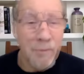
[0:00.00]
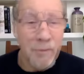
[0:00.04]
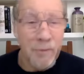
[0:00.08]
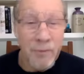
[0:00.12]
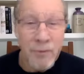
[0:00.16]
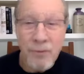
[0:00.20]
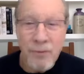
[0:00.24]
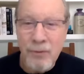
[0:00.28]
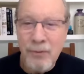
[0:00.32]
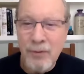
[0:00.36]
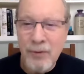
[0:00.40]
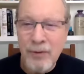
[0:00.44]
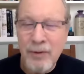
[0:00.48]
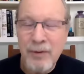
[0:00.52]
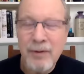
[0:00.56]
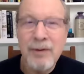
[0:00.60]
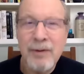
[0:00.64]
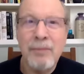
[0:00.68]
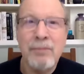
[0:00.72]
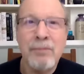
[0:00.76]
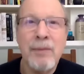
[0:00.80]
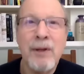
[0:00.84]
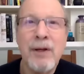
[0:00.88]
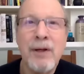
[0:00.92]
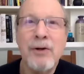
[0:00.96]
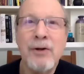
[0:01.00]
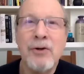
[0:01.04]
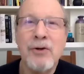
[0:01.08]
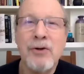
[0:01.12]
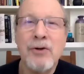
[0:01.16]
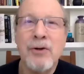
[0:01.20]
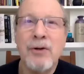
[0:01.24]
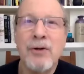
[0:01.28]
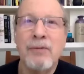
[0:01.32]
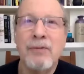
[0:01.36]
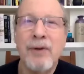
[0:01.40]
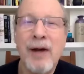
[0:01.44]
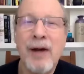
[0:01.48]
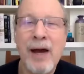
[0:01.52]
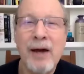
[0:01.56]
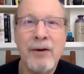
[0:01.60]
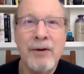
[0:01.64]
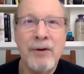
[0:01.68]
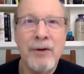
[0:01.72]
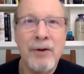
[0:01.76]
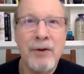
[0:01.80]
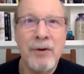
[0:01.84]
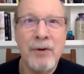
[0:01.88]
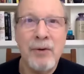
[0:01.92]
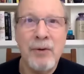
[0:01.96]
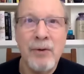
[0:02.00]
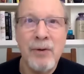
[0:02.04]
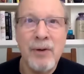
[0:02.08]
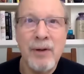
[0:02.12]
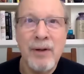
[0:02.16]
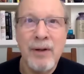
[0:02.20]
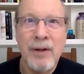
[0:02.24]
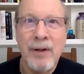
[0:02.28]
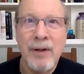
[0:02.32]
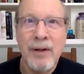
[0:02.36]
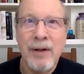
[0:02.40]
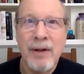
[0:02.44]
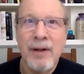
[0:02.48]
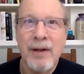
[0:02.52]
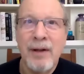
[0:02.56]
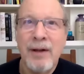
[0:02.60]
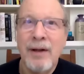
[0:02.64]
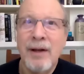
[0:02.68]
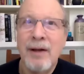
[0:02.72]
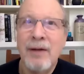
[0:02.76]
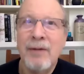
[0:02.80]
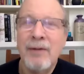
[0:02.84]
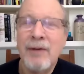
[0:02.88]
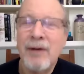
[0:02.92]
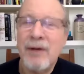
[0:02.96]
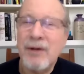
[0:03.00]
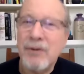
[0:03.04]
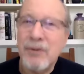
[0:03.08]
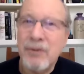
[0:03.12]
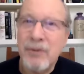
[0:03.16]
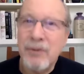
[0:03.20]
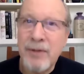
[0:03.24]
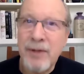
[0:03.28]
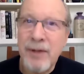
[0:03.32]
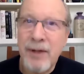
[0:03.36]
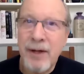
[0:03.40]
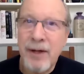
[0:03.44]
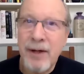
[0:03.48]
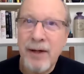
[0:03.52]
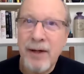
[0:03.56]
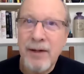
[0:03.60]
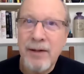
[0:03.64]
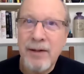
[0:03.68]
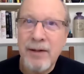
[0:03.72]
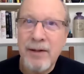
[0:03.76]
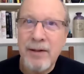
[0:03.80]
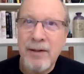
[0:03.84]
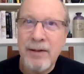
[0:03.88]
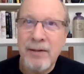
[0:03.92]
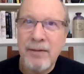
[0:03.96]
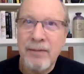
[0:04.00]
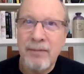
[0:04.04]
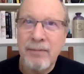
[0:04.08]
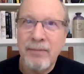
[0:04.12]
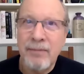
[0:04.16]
to diminish the value of exercise.